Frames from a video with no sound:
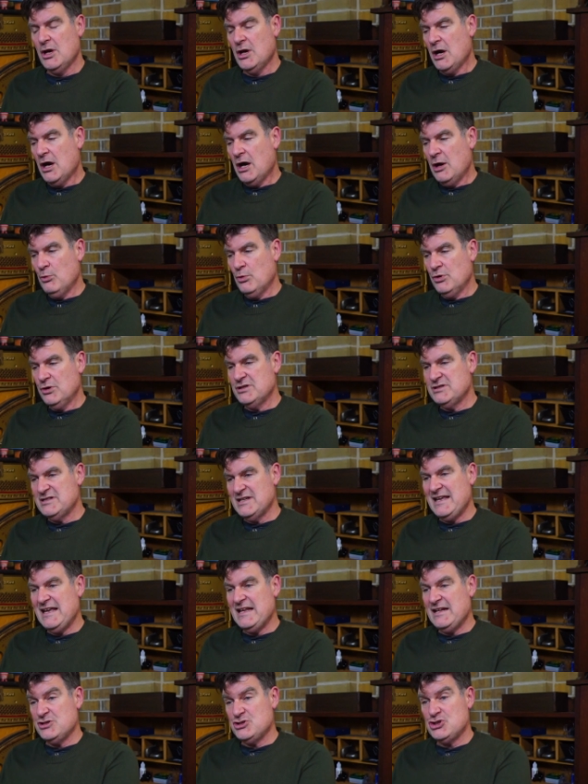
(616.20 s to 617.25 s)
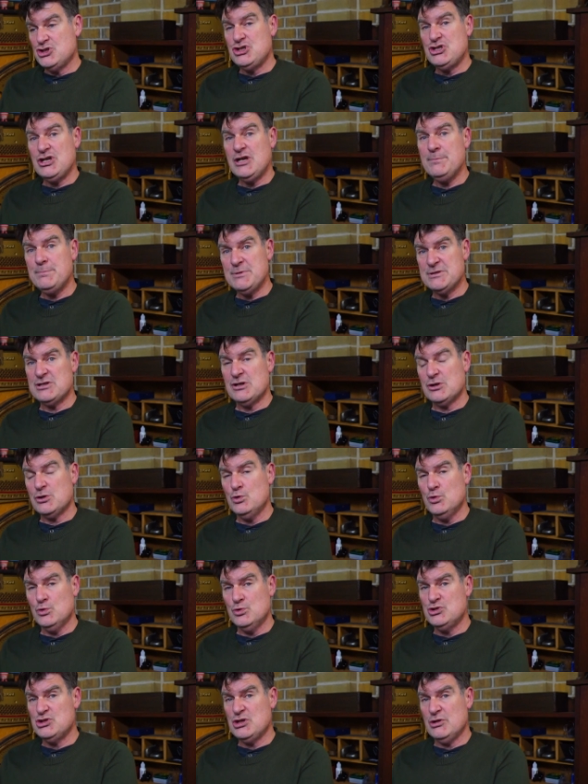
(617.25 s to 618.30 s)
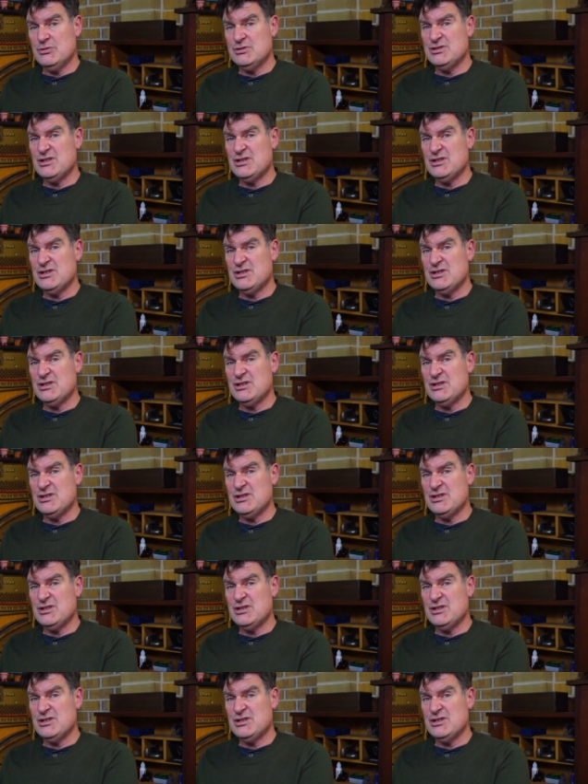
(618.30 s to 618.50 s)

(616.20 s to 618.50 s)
I wanted to get as cheap as I could so as